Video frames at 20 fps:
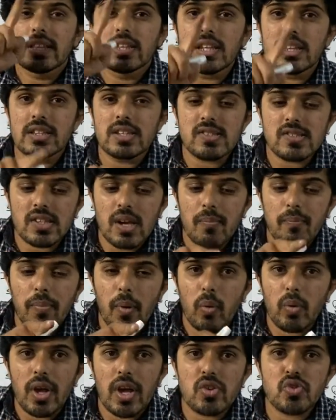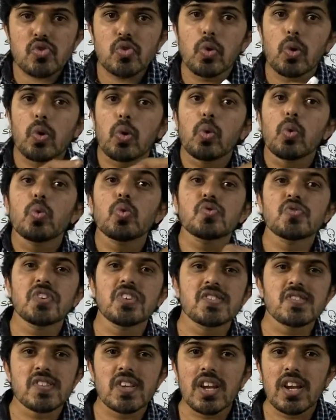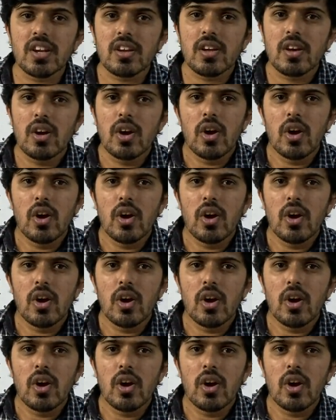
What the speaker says: Then this compound has to lose its heat.